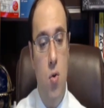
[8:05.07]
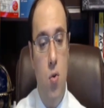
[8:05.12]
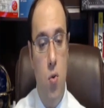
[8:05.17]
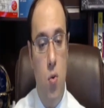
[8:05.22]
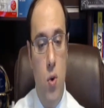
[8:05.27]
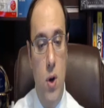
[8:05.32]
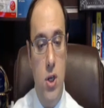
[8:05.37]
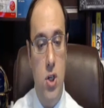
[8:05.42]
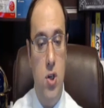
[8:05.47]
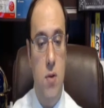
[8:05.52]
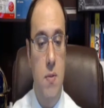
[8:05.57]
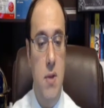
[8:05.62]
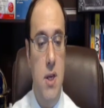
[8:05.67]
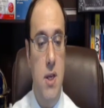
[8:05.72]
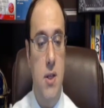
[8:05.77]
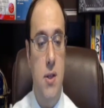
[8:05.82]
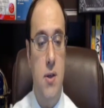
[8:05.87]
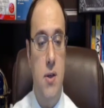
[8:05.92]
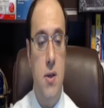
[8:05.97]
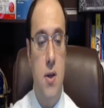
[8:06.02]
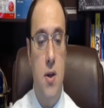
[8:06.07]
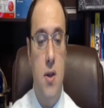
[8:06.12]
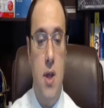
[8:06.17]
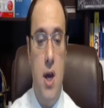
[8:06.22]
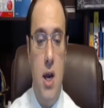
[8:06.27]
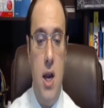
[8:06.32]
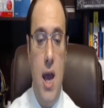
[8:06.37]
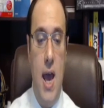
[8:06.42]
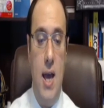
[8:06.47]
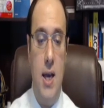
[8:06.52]
which means
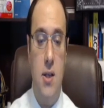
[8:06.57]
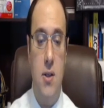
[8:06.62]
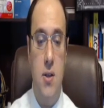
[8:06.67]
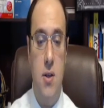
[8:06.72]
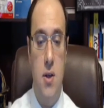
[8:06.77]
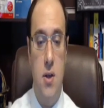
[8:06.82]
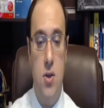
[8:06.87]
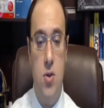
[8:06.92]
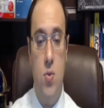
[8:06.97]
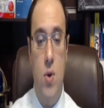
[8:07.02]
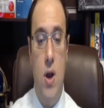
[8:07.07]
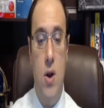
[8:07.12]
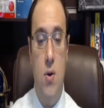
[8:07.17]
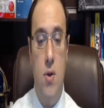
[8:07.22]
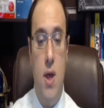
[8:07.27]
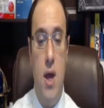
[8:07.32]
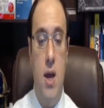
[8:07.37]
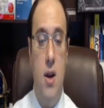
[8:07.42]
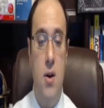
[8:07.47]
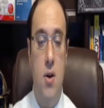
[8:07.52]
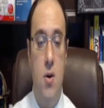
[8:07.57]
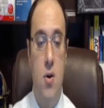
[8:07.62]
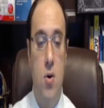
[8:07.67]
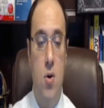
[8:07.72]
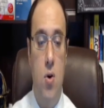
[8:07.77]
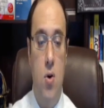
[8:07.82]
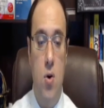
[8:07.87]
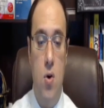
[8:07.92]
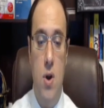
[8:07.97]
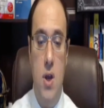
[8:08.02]
that x is greater than
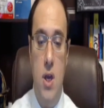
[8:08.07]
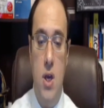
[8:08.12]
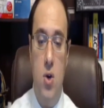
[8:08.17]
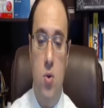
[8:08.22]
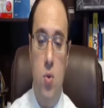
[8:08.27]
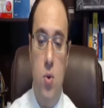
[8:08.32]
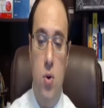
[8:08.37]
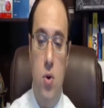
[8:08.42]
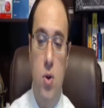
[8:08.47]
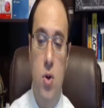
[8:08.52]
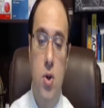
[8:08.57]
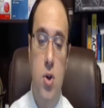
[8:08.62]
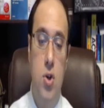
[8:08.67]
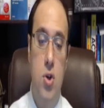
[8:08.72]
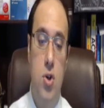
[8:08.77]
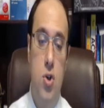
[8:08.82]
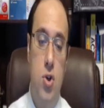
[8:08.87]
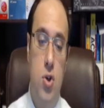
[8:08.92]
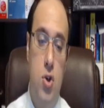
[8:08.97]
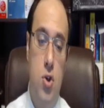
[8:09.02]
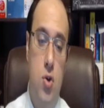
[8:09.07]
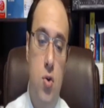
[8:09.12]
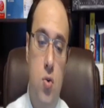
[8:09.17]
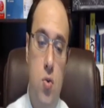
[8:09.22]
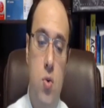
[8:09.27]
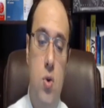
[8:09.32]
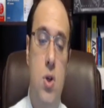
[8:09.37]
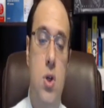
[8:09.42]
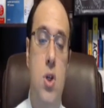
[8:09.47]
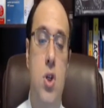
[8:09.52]
or equal
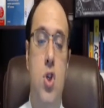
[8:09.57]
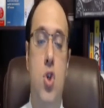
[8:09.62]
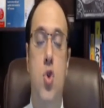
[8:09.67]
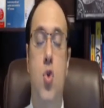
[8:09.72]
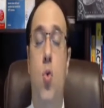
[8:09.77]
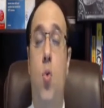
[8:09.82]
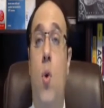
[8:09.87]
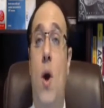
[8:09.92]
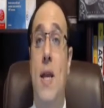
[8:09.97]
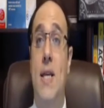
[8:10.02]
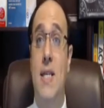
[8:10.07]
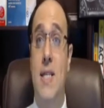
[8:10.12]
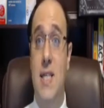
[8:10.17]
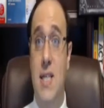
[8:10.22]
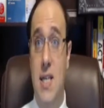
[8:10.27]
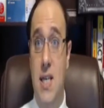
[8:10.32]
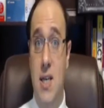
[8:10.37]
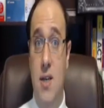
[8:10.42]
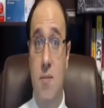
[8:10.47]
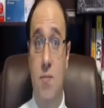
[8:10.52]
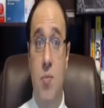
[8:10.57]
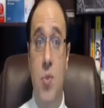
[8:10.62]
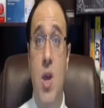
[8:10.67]
to 20.